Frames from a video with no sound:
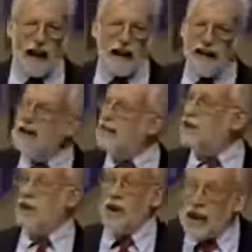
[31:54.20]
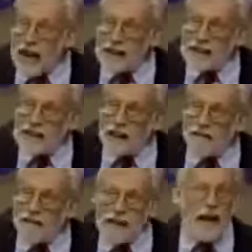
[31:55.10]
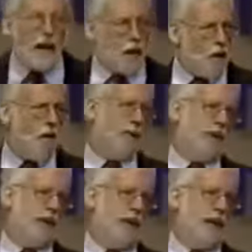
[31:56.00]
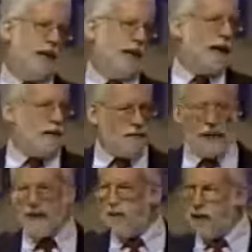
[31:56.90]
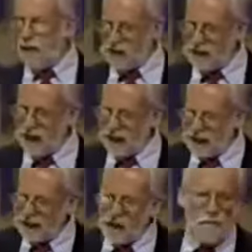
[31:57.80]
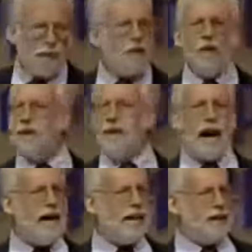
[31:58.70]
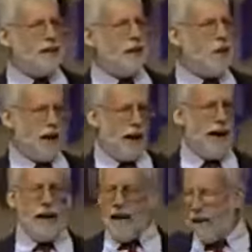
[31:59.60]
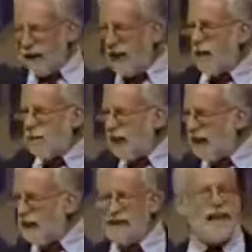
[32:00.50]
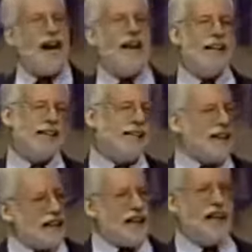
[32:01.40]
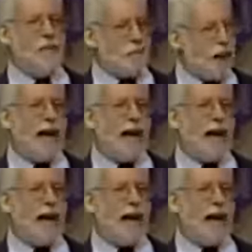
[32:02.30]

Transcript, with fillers: lie. There's a lot of stuff in that oath that conflicts with those things. But of course, the guy doesn't know it. Now, on top of that, this guy is kneeling